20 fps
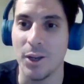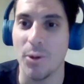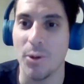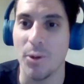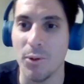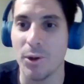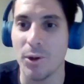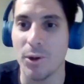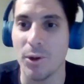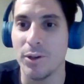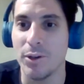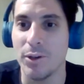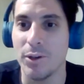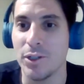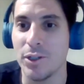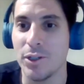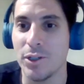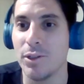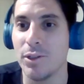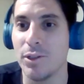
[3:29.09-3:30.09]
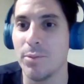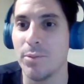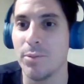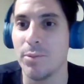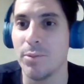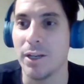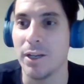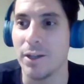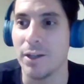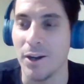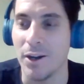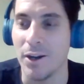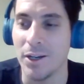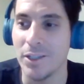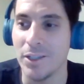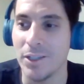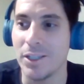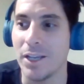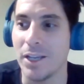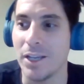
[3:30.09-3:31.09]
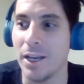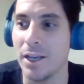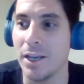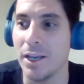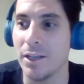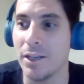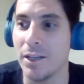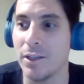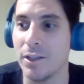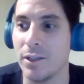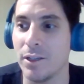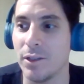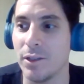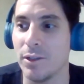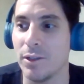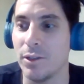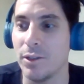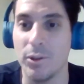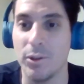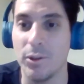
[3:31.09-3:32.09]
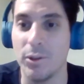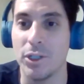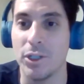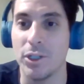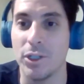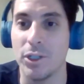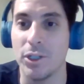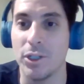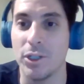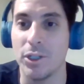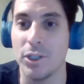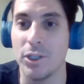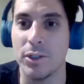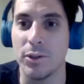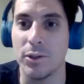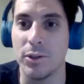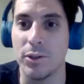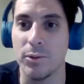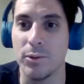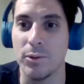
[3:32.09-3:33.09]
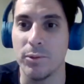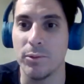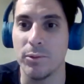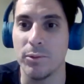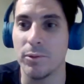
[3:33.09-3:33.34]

Or you can choose to be a cause and you could choose to,